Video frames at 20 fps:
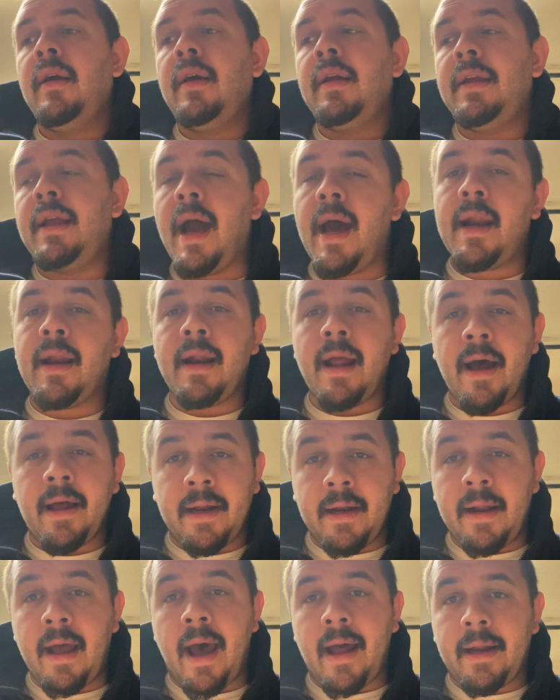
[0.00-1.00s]
yada,
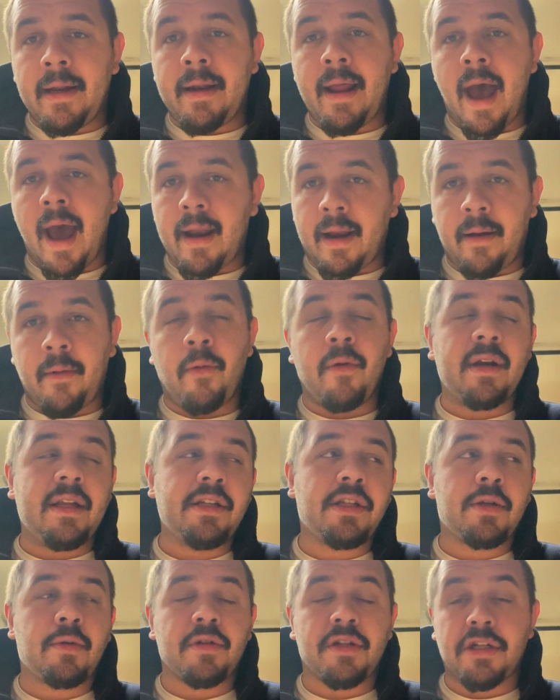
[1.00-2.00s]
yada, yada, yada. When
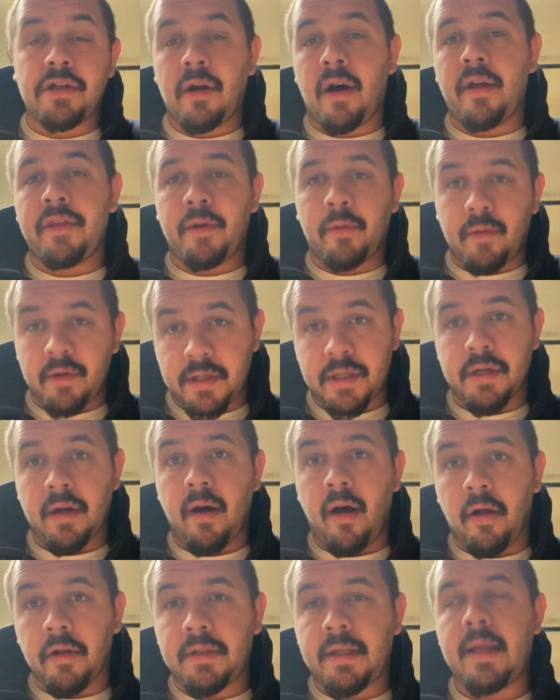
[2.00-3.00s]
he saw the
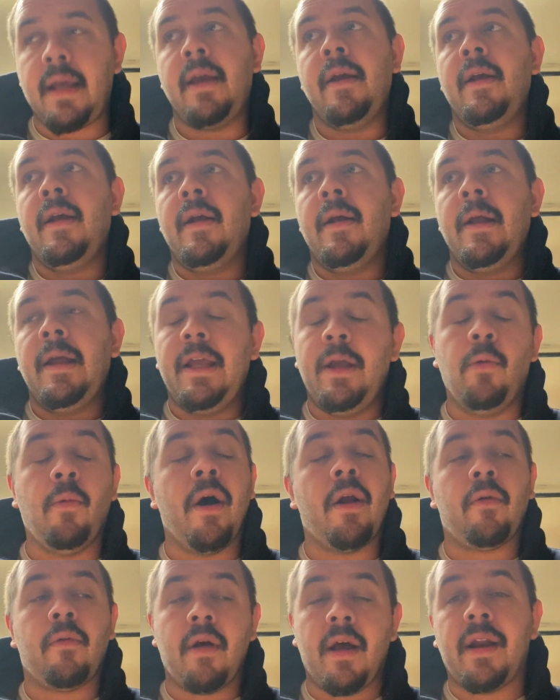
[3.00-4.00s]
result, he
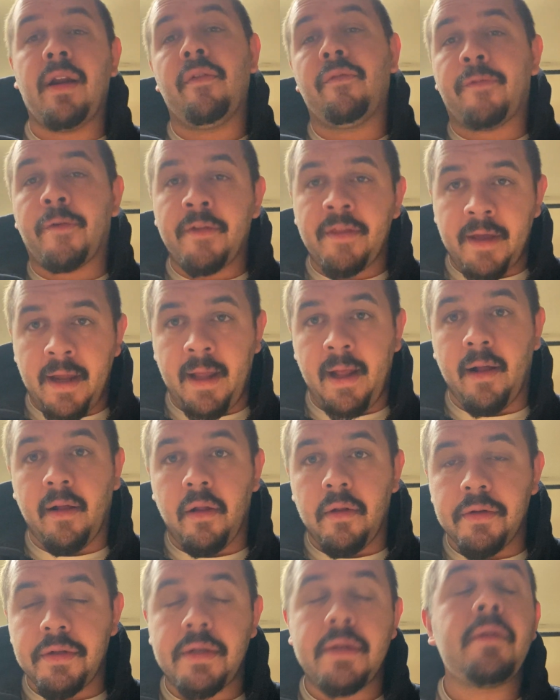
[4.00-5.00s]
went running for the
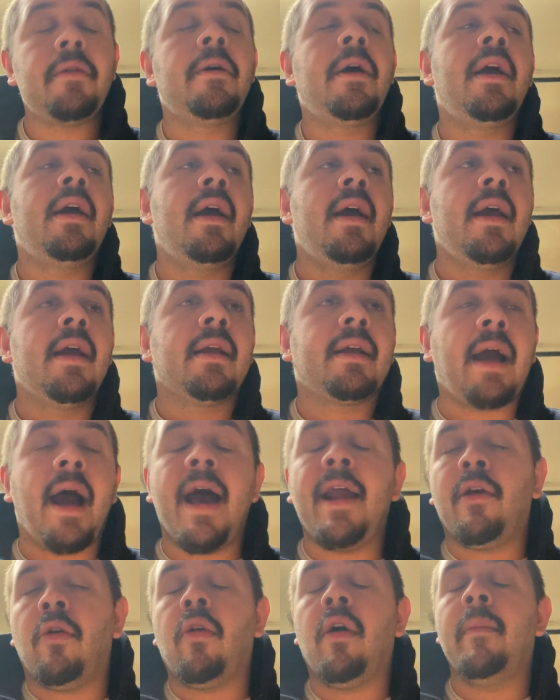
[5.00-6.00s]
hills.
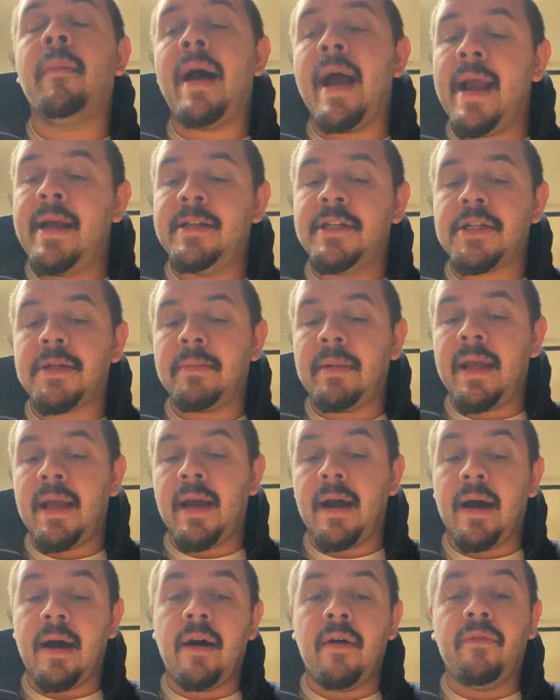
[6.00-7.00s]
Kind of reminds me
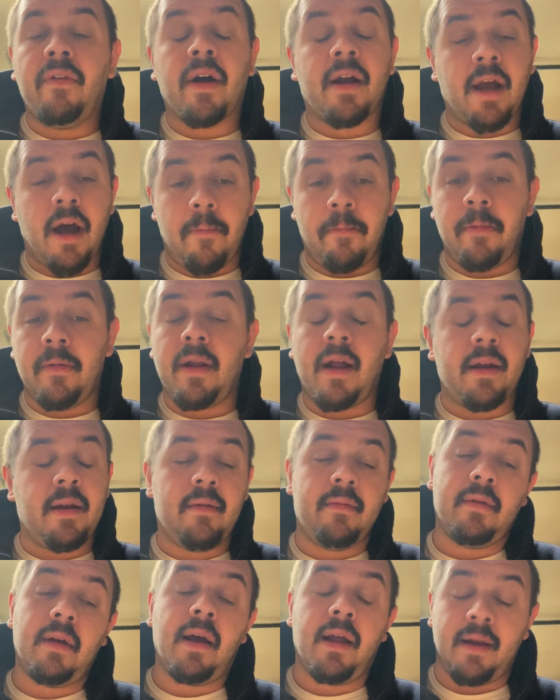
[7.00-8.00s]
of
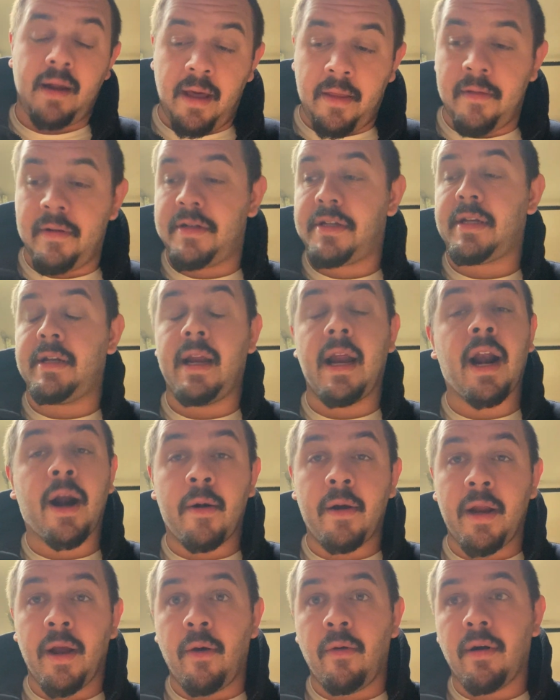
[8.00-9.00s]
another
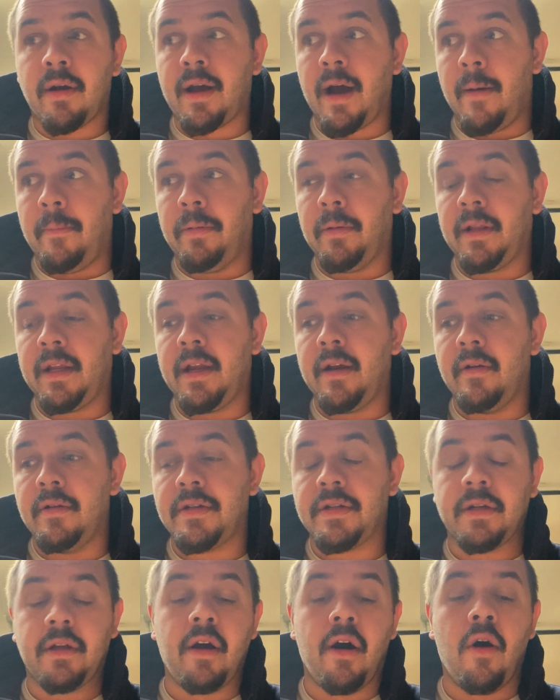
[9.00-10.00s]
scenario a couple of
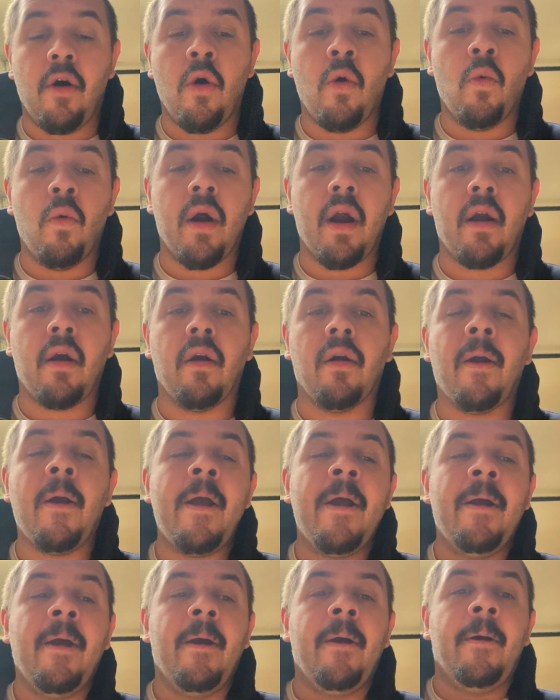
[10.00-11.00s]
years ago where
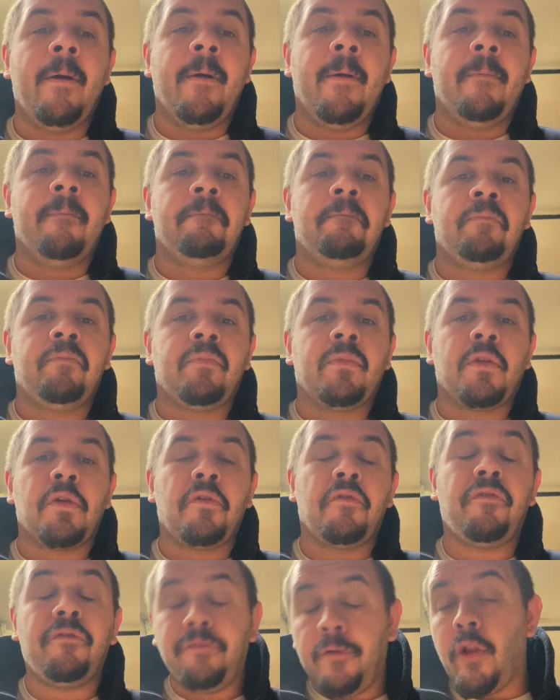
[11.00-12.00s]

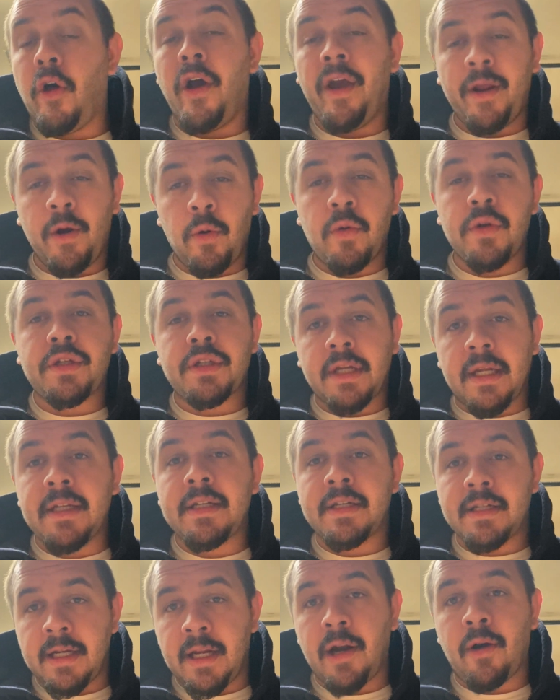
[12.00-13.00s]
Floyd was
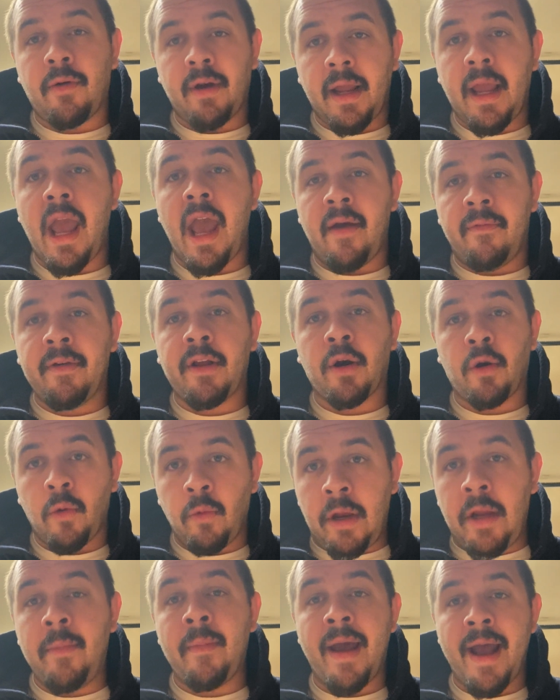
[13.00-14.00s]
considering having a
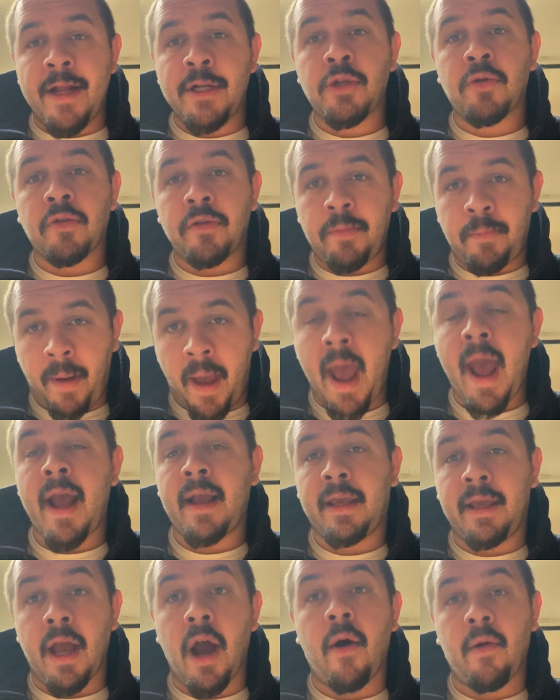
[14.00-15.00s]
rematch with
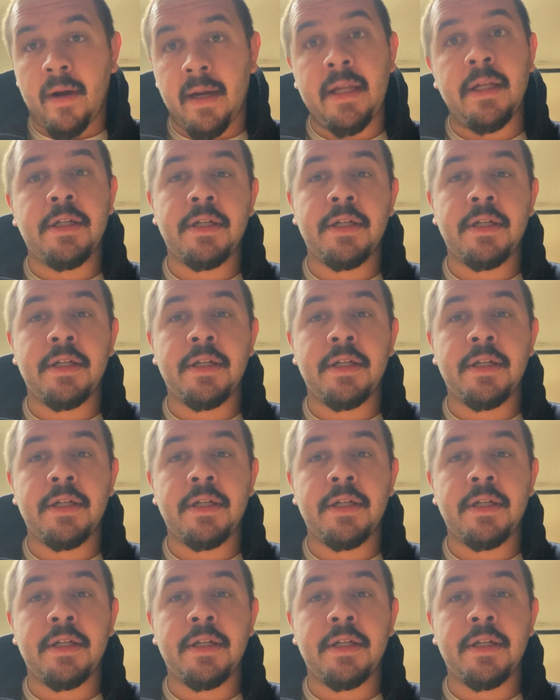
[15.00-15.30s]
Pacquiao, and he